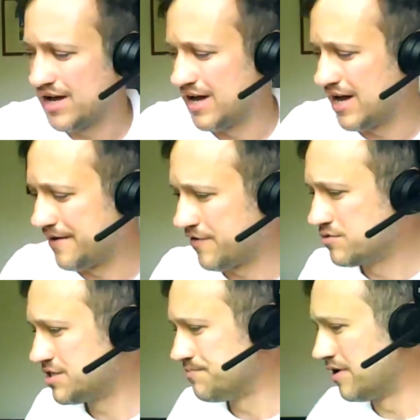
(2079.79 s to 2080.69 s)
have
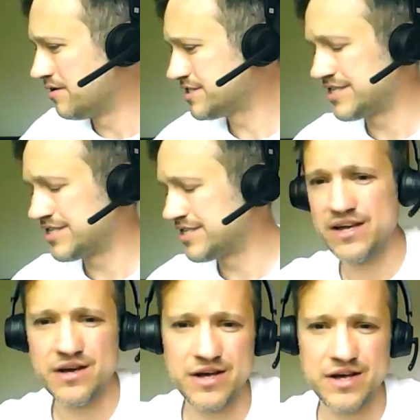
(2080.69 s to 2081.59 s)
ultimate
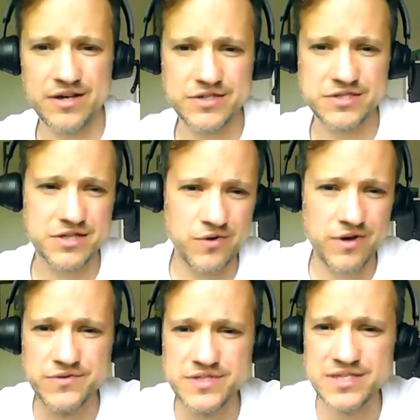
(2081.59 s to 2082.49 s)
say as to who
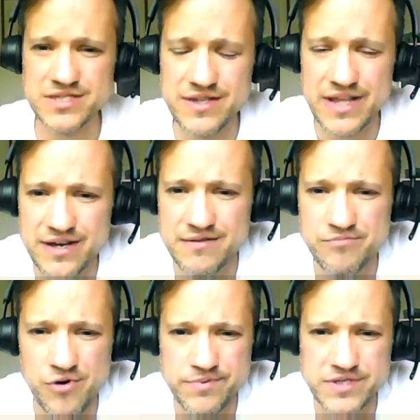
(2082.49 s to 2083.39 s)
goes into their
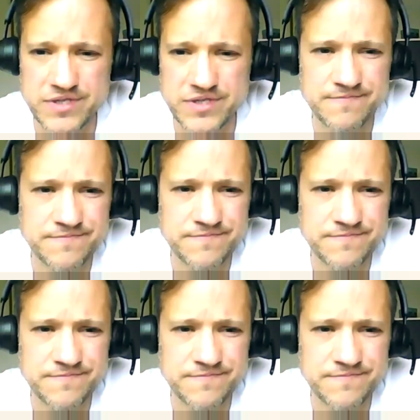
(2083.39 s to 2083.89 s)
property.